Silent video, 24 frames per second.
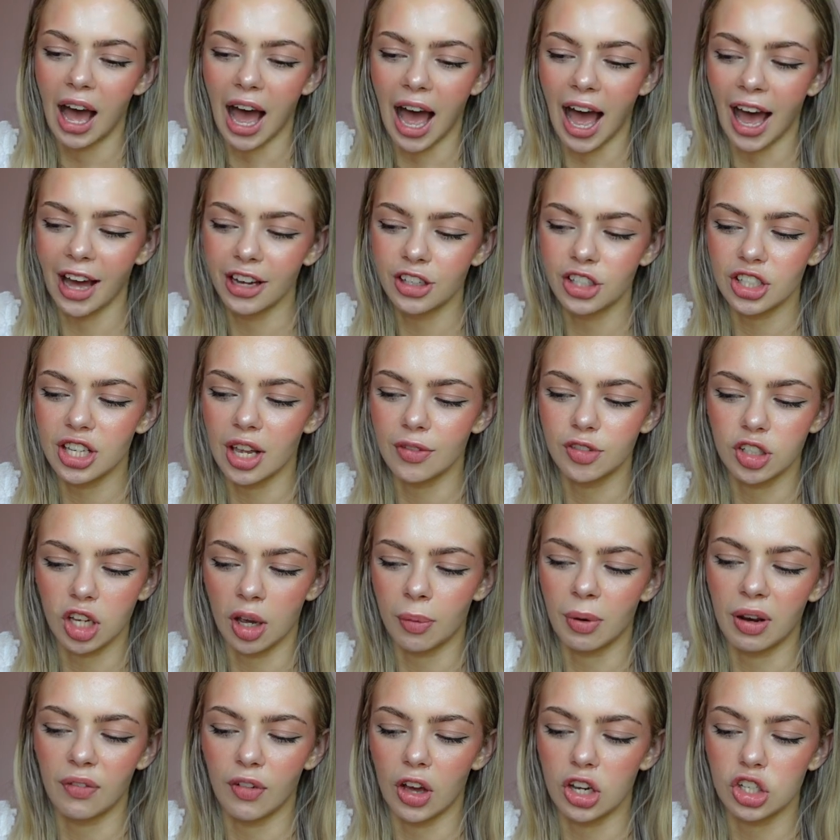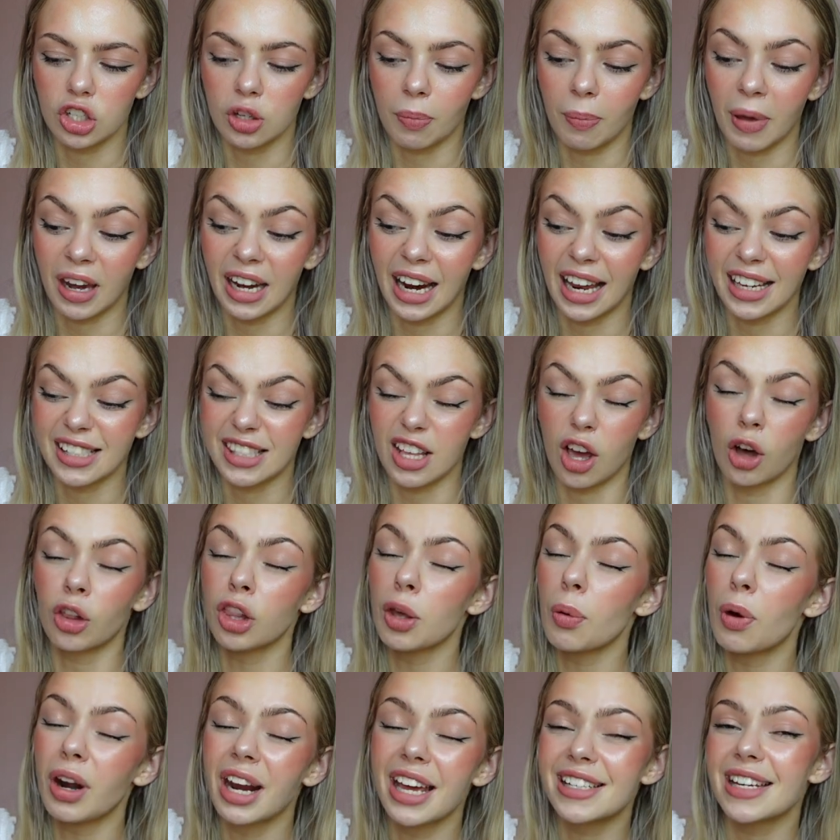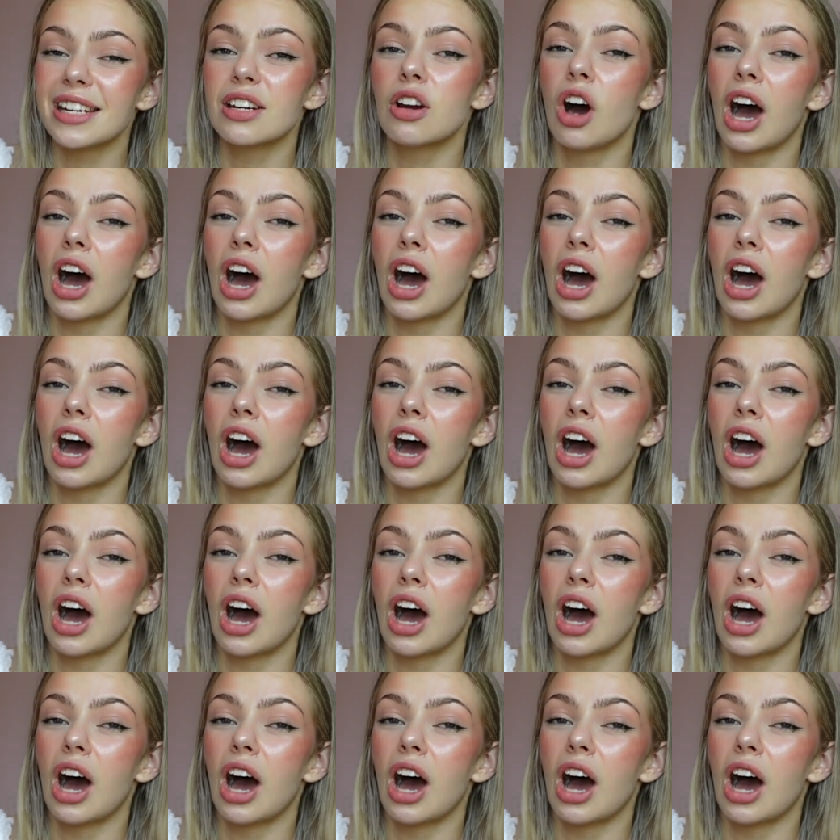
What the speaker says: I just have so many versions of Midnights. The only one I did